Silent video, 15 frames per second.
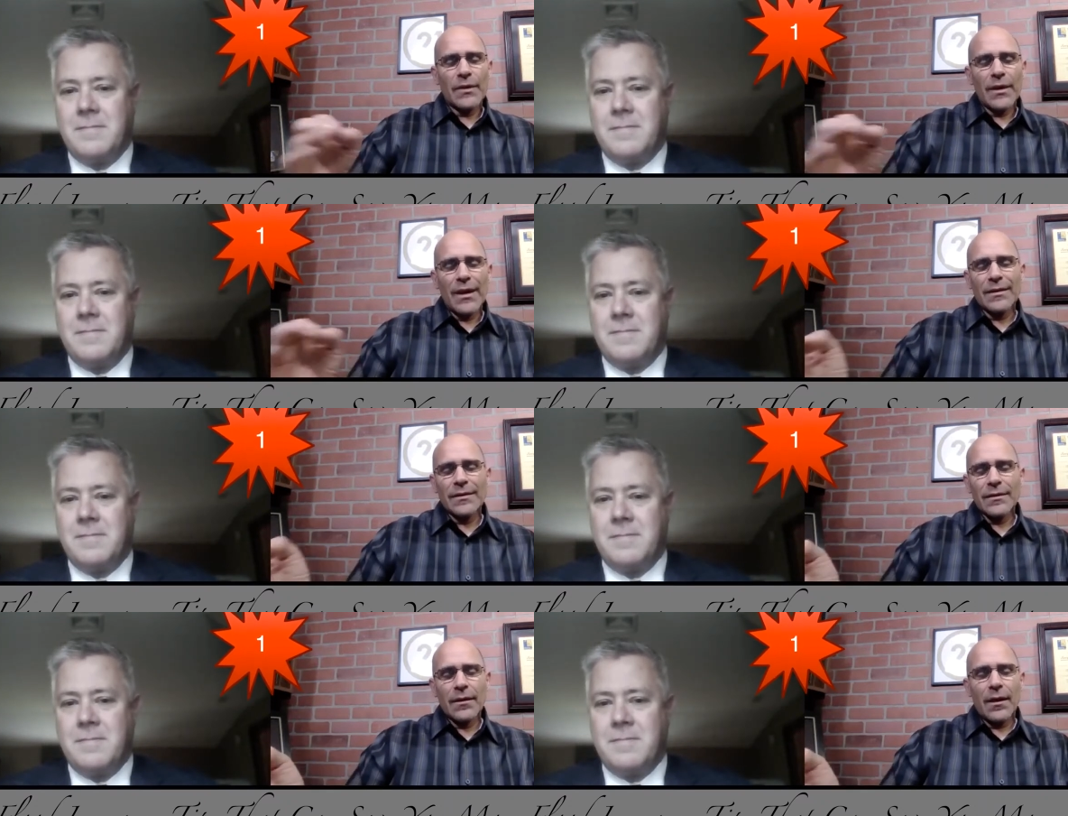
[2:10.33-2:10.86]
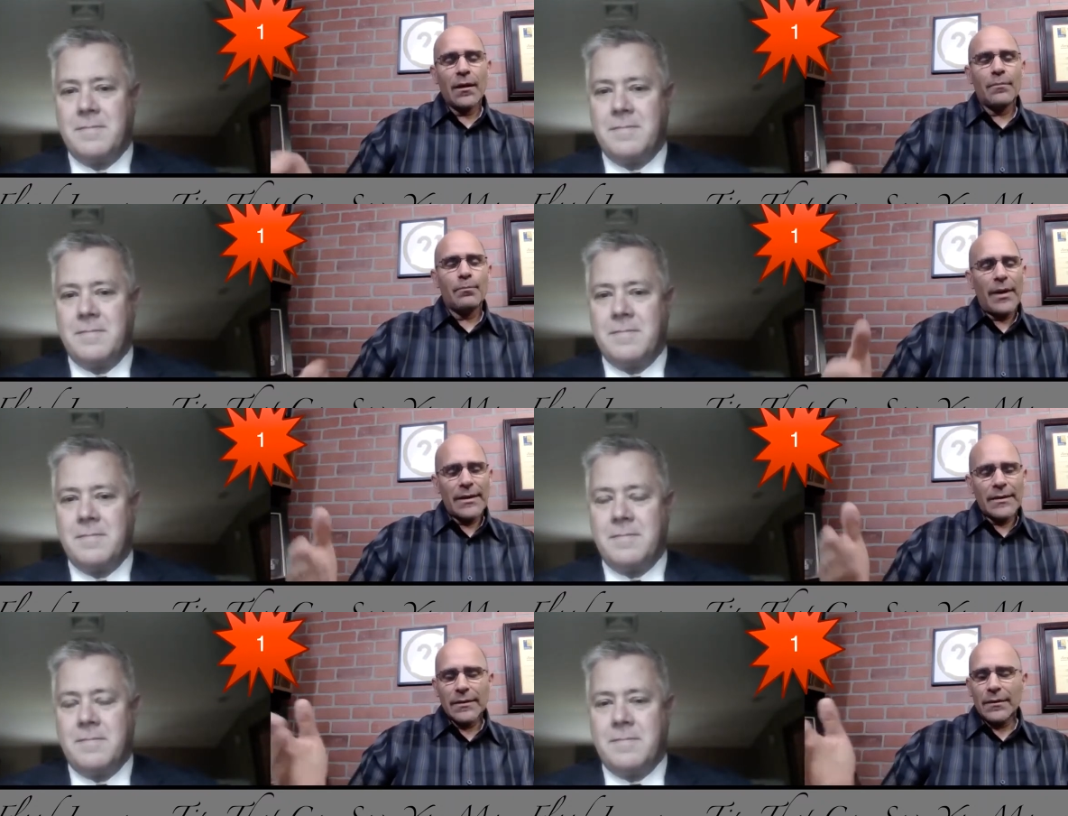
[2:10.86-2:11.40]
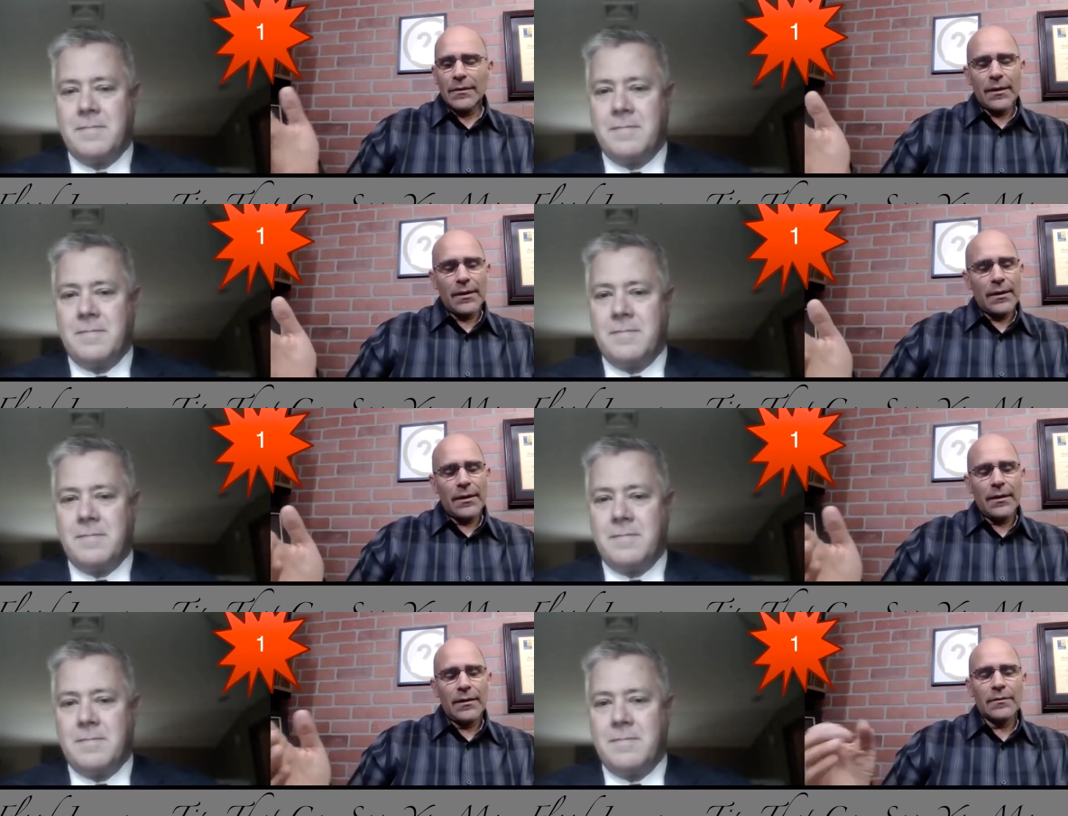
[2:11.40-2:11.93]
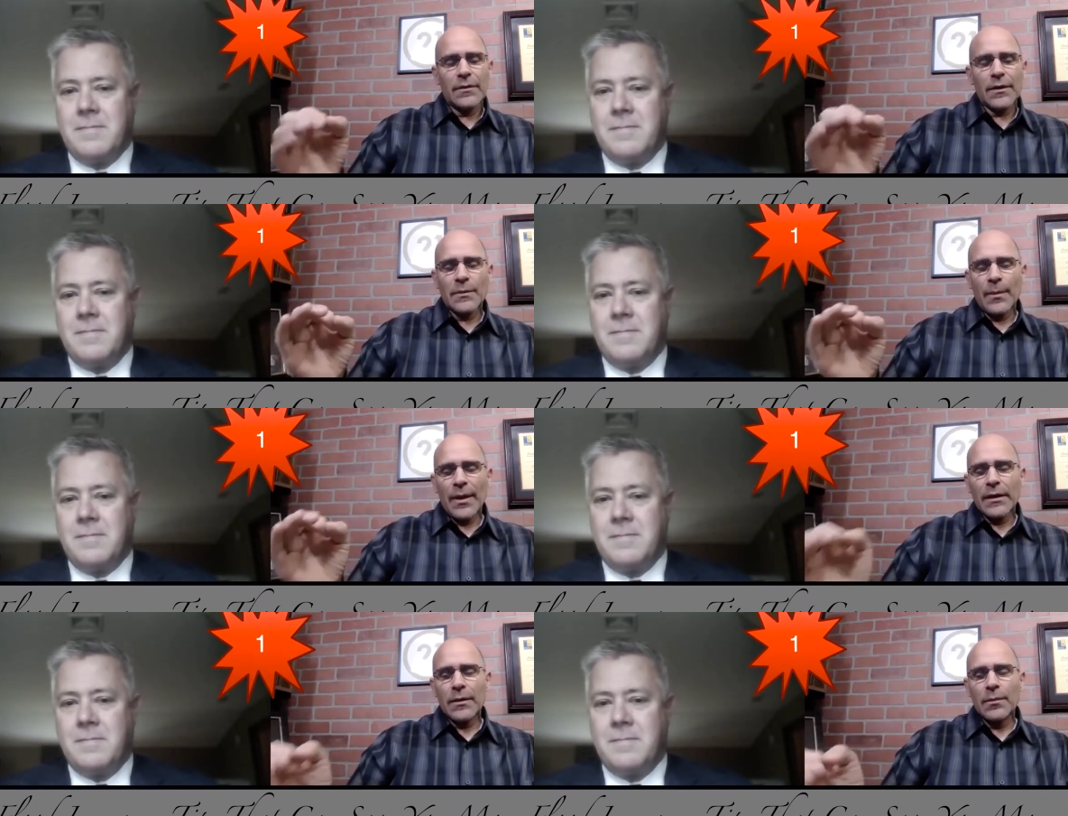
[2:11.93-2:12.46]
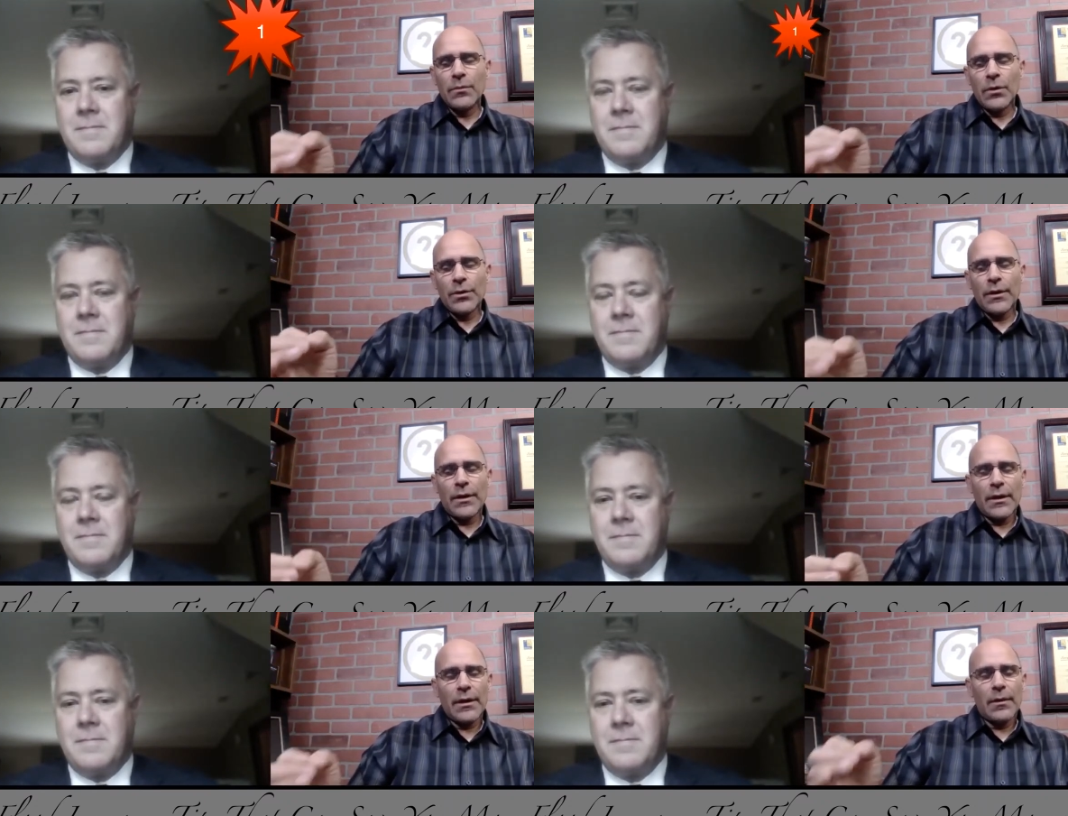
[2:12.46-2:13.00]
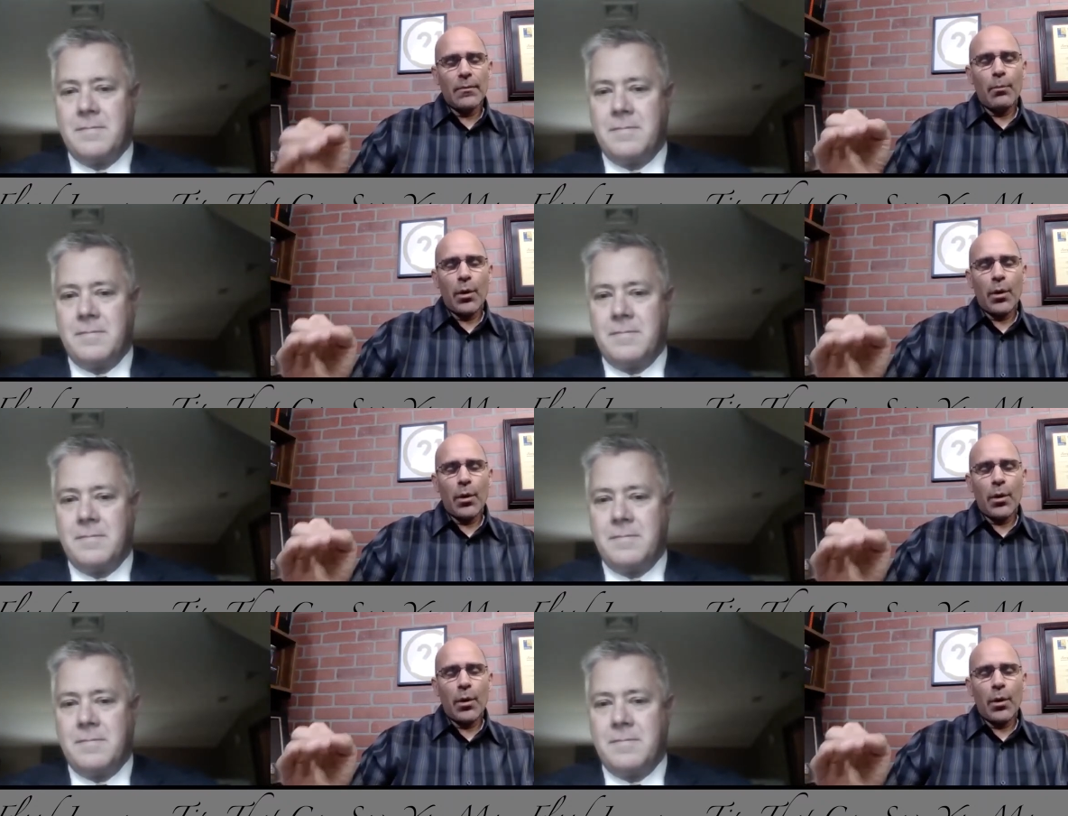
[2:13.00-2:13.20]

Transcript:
Speaker 1: it's, uh, basically, does my community